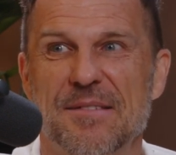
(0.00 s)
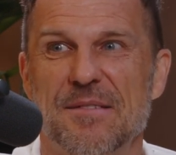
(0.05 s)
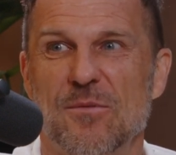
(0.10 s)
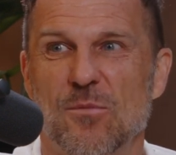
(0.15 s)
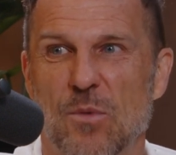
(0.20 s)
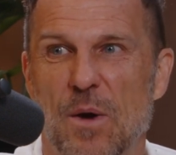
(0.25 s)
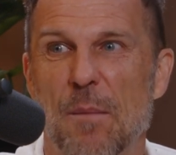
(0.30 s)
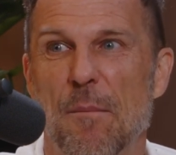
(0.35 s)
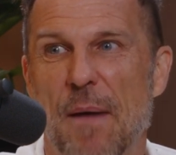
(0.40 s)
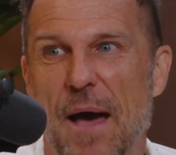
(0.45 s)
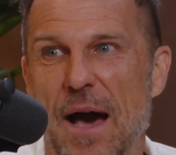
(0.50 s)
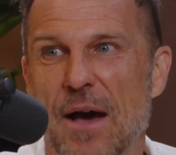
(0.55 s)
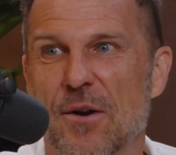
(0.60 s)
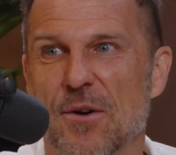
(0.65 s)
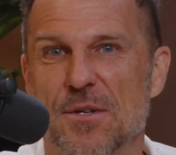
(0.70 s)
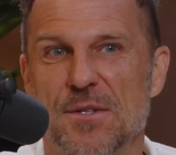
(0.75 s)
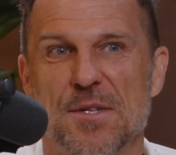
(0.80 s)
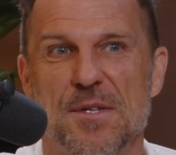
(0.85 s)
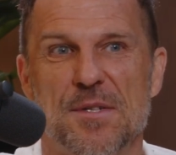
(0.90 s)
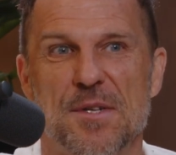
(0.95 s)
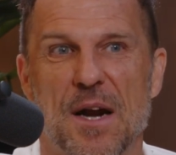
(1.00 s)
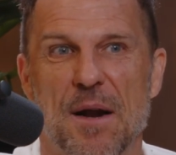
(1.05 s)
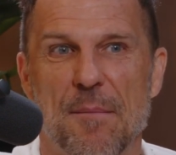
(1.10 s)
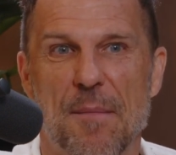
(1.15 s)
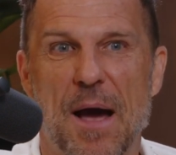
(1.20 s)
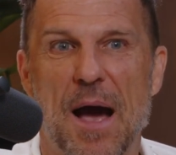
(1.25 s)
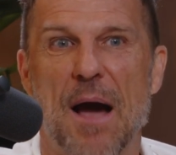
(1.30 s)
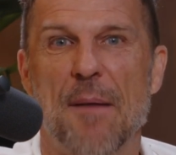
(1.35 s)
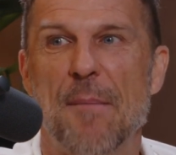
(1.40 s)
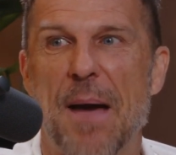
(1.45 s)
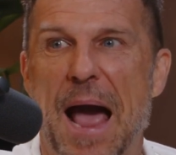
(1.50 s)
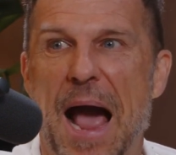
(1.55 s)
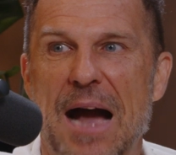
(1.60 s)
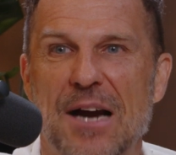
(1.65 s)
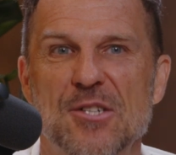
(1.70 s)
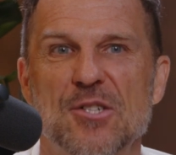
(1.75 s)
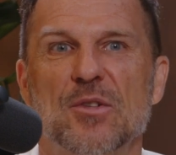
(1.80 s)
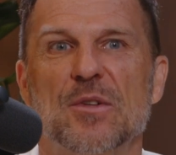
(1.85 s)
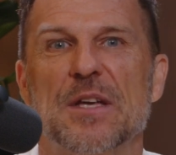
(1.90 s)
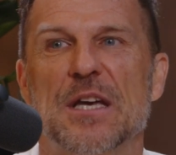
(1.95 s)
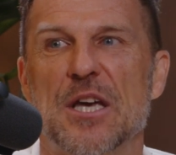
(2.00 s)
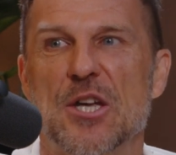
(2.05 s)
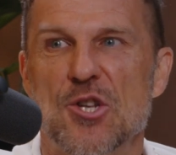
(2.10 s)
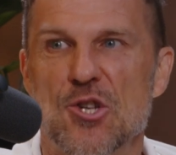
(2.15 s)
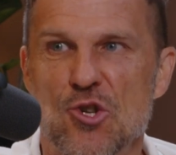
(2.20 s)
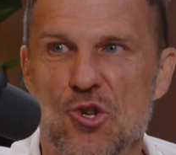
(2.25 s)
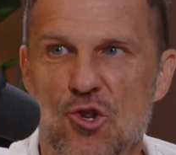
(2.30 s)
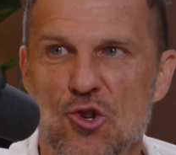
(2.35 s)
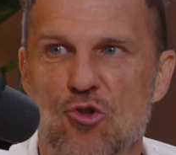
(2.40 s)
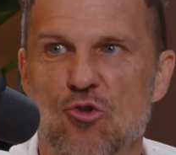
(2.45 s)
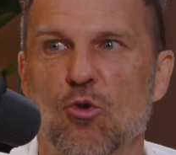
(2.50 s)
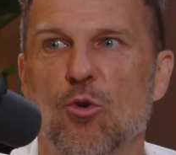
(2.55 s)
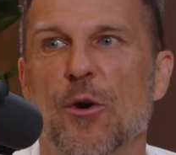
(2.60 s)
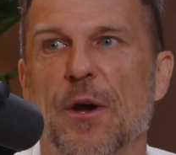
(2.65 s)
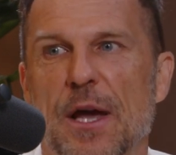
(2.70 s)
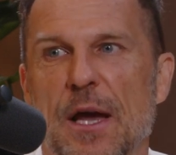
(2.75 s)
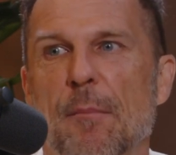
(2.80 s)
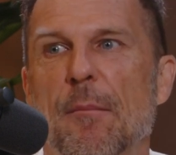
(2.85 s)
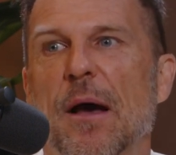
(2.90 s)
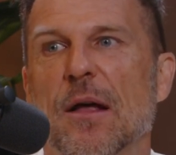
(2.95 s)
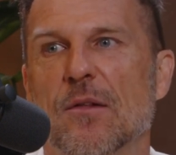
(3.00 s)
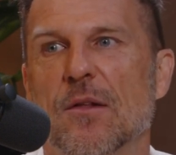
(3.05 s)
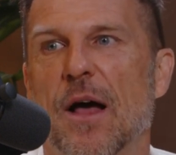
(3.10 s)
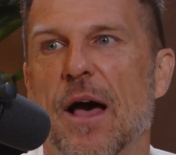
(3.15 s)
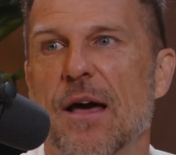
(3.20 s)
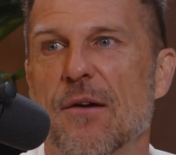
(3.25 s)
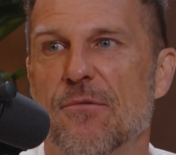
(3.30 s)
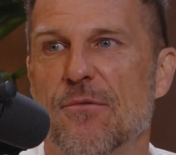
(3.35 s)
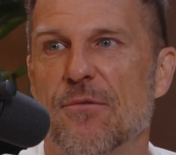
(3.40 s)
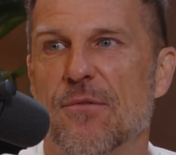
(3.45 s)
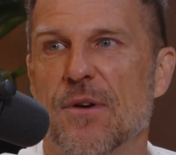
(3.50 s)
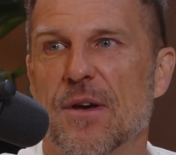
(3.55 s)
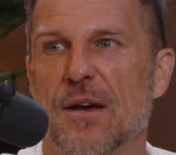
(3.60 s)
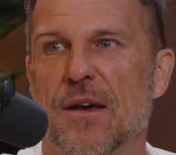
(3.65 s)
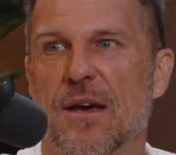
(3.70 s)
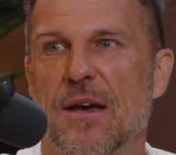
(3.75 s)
What matters is that I'm actually enjoying my life,